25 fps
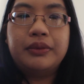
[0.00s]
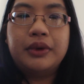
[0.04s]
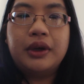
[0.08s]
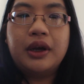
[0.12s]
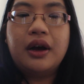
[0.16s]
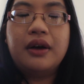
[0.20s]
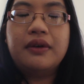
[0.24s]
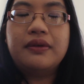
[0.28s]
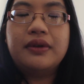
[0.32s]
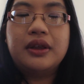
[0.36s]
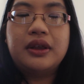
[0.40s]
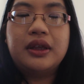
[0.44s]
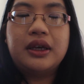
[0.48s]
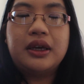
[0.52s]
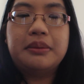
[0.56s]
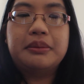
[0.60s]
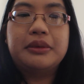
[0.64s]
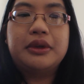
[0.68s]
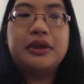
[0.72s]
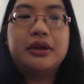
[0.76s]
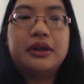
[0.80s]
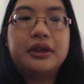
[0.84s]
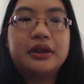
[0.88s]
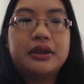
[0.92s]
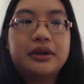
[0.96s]
of the
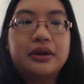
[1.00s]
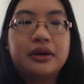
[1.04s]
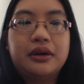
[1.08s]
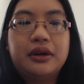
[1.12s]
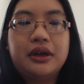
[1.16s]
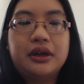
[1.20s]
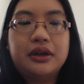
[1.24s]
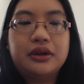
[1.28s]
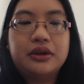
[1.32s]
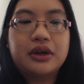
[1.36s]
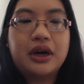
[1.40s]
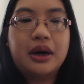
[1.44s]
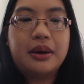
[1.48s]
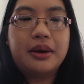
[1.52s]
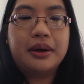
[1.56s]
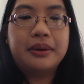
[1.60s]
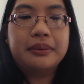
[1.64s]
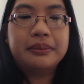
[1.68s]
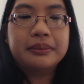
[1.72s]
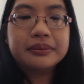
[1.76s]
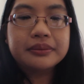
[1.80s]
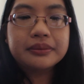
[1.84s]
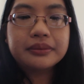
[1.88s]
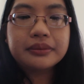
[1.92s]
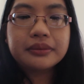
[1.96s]
themes to this Korean
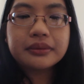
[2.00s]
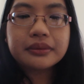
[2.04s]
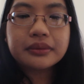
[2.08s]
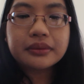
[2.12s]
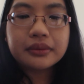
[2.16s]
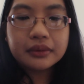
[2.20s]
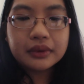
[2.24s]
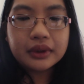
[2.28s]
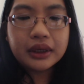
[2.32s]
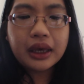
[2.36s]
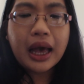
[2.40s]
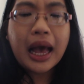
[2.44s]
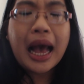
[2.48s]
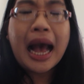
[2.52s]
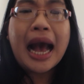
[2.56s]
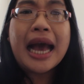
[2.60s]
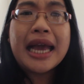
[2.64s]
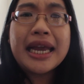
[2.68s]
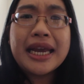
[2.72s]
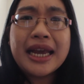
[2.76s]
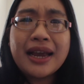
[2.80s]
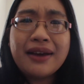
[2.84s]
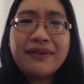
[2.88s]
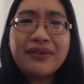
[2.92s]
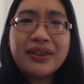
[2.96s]
drama.
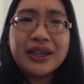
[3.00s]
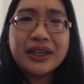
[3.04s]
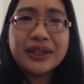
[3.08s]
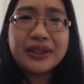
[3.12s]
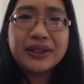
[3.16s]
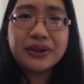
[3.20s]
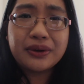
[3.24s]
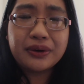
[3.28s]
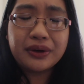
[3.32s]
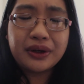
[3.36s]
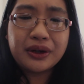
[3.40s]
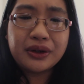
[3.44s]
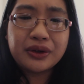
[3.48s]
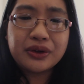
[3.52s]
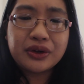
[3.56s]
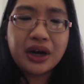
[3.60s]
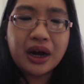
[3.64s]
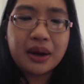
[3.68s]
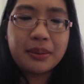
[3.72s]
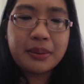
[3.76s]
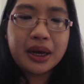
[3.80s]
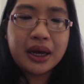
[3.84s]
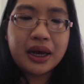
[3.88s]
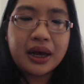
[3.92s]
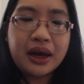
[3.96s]
I gave this Korean
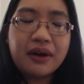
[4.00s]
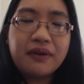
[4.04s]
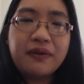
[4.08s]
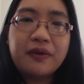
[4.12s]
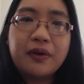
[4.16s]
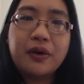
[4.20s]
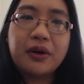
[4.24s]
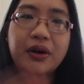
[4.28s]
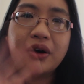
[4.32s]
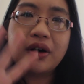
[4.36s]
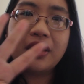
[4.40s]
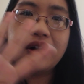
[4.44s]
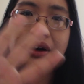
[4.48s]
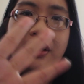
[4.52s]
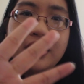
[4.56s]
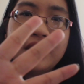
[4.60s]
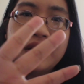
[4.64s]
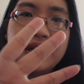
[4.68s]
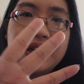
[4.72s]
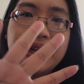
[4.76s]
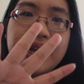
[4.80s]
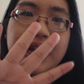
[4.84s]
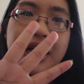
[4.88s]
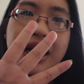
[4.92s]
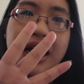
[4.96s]
drama a 4
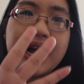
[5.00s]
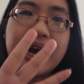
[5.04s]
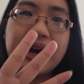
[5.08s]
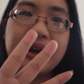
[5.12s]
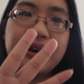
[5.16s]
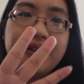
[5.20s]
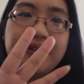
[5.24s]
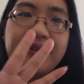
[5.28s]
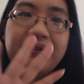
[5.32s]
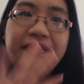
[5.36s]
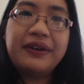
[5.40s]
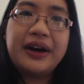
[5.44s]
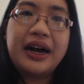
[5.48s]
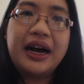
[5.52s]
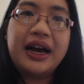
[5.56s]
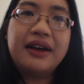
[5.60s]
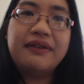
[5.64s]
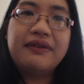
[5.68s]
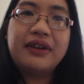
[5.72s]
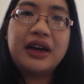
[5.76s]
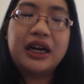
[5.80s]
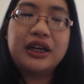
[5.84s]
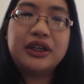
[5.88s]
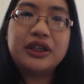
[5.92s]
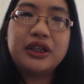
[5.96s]
out of
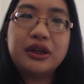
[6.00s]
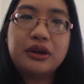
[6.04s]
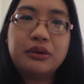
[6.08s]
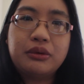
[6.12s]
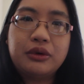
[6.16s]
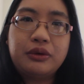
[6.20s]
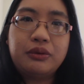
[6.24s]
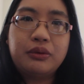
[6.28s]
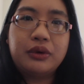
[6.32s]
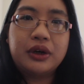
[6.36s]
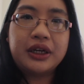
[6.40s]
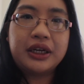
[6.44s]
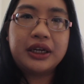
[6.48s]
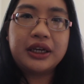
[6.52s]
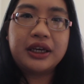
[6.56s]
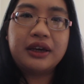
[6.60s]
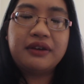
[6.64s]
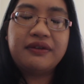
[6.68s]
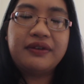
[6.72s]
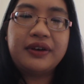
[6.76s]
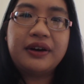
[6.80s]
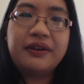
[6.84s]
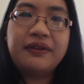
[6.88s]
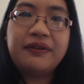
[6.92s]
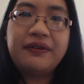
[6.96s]
5. I actually would want to
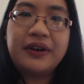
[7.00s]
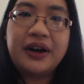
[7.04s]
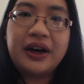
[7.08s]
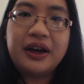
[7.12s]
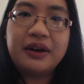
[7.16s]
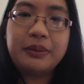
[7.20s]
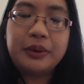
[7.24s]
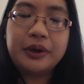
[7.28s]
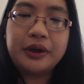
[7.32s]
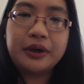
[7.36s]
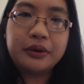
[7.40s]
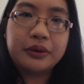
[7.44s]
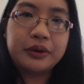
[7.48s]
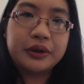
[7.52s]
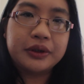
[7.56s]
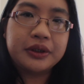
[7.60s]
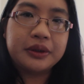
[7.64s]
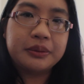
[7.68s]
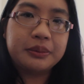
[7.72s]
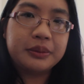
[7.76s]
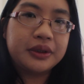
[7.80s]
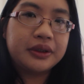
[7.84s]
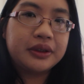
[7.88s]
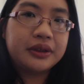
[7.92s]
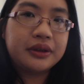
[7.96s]
give it a 5, but there were
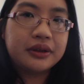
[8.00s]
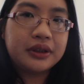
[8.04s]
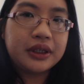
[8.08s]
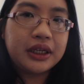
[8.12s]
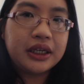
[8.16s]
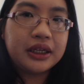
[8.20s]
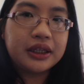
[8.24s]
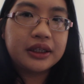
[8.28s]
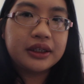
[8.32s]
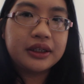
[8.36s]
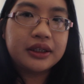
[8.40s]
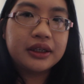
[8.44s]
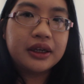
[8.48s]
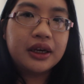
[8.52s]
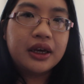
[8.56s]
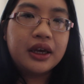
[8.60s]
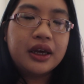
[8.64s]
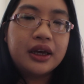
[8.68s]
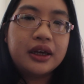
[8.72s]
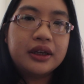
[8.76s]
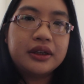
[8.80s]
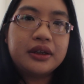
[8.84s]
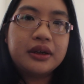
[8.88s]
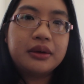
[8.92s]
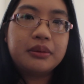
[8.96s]
some scenes,
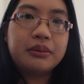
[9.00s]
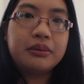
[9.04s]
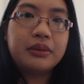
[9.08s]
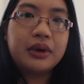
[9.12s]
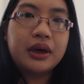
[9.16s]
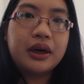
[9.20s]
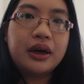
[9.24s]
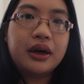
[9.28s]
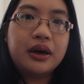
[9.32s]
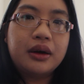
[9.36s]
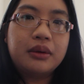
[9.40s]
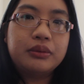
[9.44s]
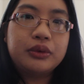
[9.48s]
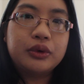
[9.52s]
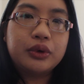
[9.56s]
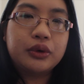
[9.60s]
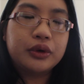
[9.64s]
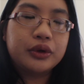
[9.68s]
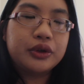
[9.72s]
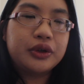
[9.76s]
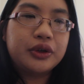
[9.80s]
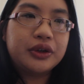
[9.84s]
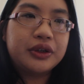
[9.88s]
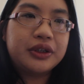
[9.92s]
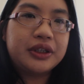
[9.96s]
some
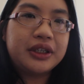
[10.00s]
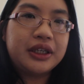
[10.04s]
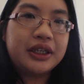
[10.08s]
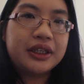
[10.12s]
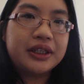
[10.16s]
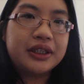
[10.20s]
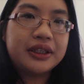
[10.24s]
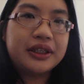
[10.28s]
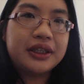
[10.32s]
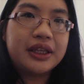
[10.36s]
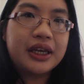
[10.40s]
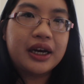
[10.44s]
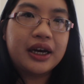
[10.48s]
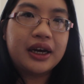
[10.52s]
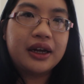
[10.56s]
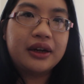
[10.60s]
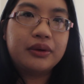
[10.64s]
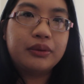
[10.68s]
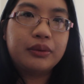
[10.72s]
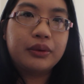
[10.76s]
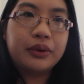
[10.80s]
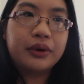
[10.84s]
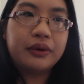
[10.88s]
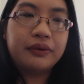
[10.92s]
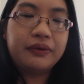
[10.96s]
torture scenes
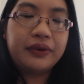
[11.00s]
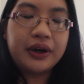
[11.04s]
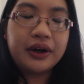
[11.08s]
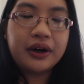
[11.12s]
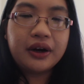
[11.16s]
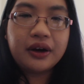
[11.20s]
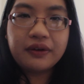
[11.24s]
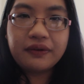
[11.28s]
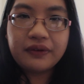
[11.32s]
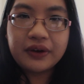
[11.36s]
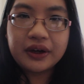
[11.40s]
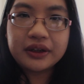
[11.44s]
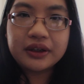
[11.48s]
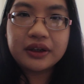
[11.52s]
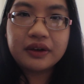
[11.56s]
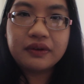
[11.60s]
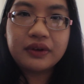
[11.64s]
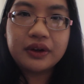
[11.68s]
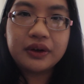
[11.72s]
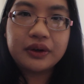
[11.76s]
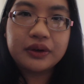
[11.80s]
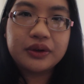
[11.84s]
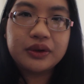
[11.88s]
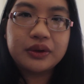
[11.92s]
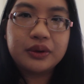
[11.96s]
that were very effective
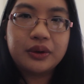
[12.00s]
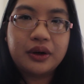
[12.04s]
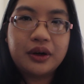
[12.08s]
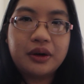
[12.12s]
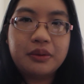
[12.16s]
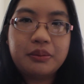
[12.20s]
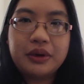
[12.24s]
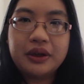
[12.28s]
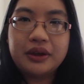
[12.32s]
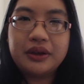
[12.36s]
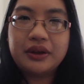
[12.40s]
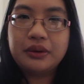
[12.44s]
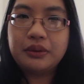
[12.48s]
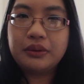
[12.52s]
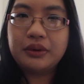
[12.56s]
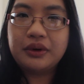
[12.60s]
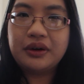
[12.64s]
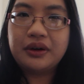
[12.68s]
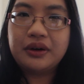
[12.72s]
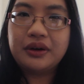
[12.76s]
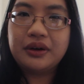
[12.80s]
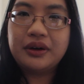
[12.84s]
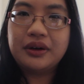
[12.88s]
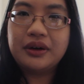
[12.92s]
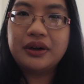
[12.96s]
in the story, but there
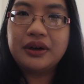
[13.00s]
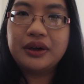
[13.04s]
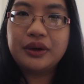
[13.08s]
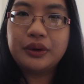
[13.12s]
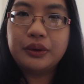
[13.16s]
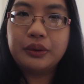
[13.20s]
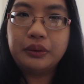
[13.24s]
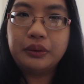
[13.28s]
were,